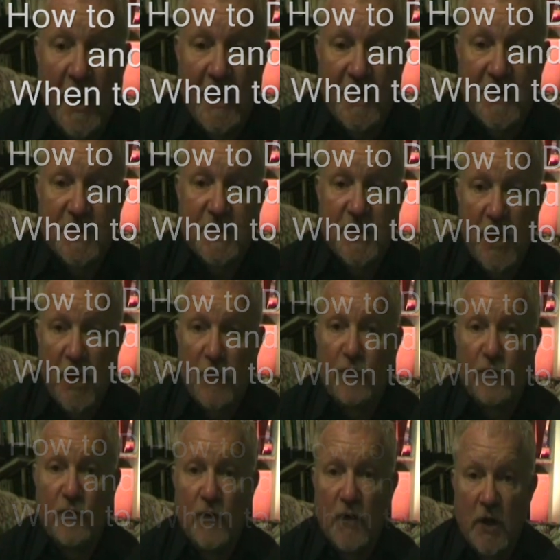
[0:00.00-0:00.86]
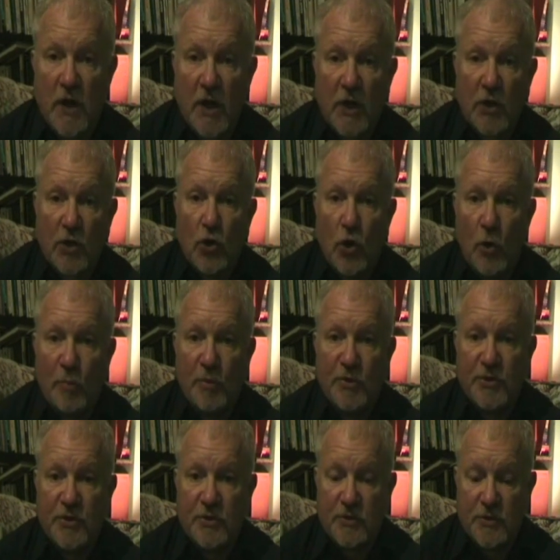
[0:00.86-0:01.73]
a safe and
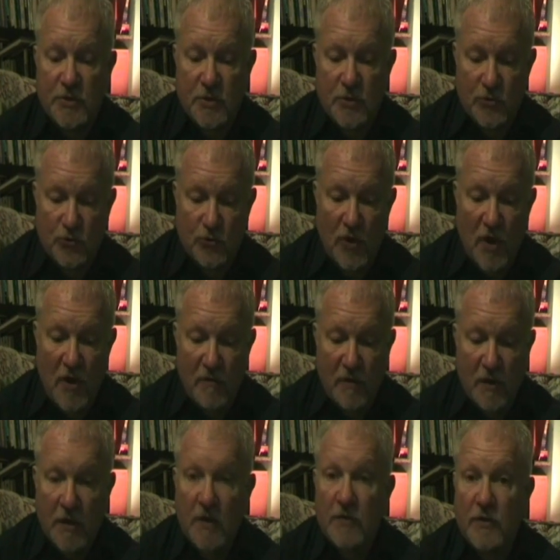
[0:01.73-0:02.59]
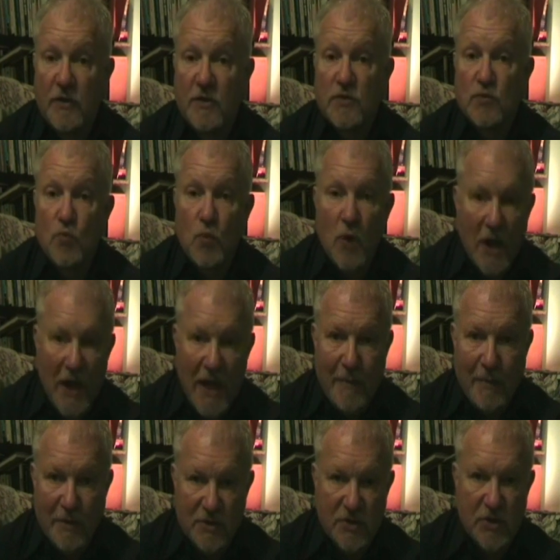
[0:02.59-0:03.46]
competent driver that's well
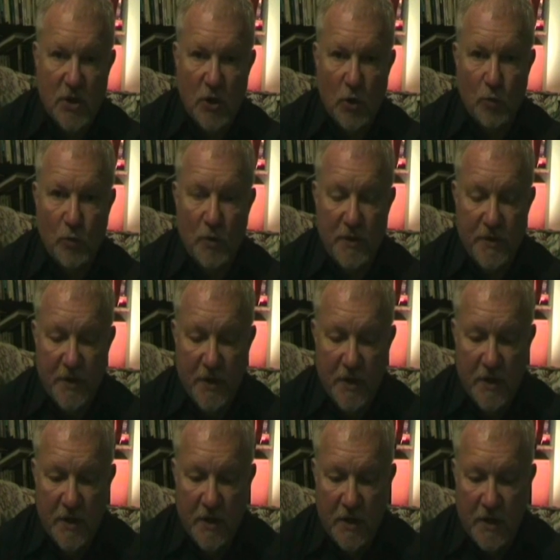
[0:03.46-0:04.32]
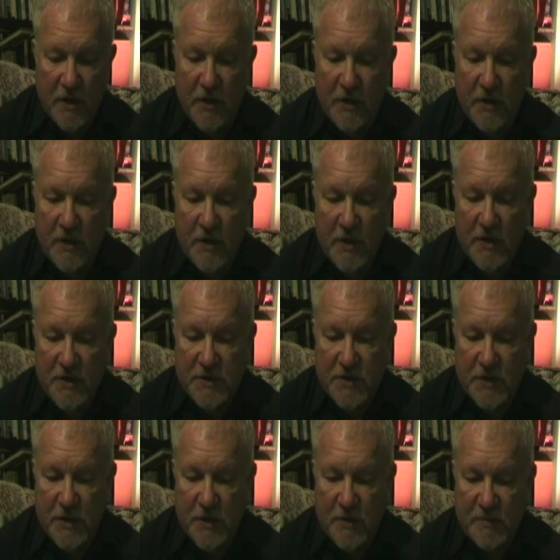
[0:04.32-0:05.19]
able to cope with
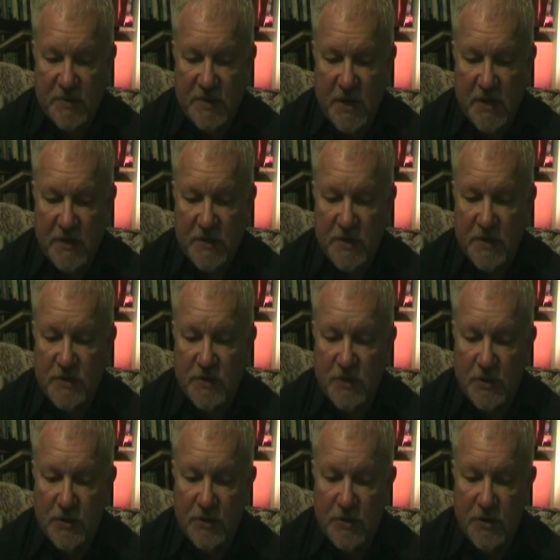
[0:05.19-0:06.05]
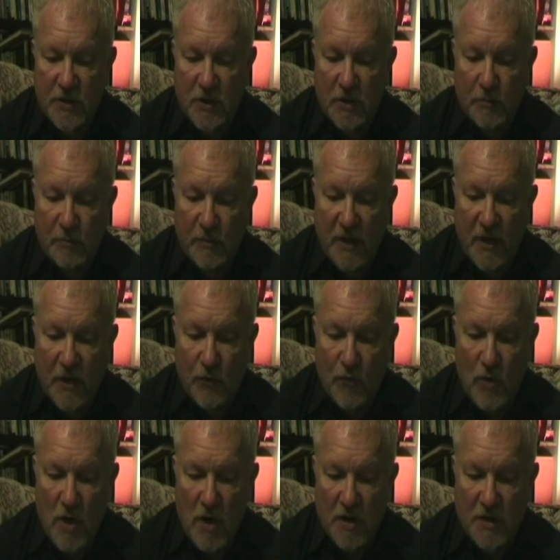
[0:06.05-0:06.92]
circumstances that may
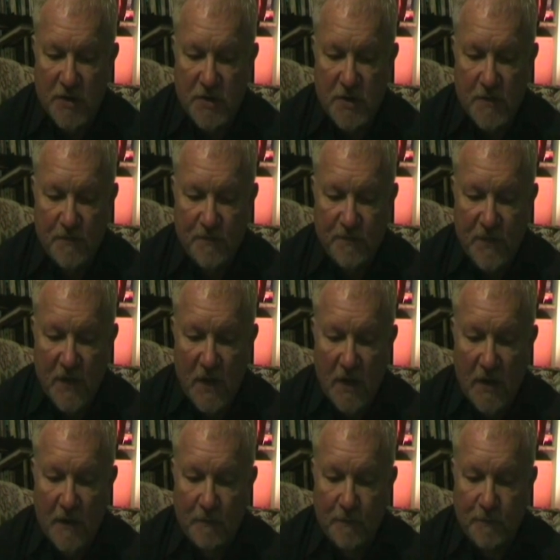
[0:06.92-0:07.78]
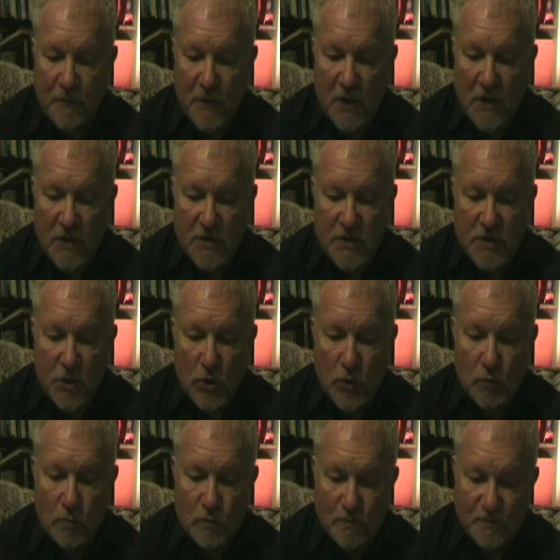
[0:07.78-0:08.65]
arise.
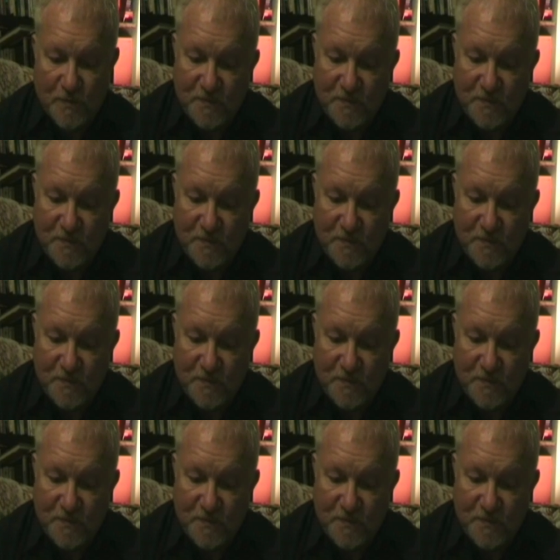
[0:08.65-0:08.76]
So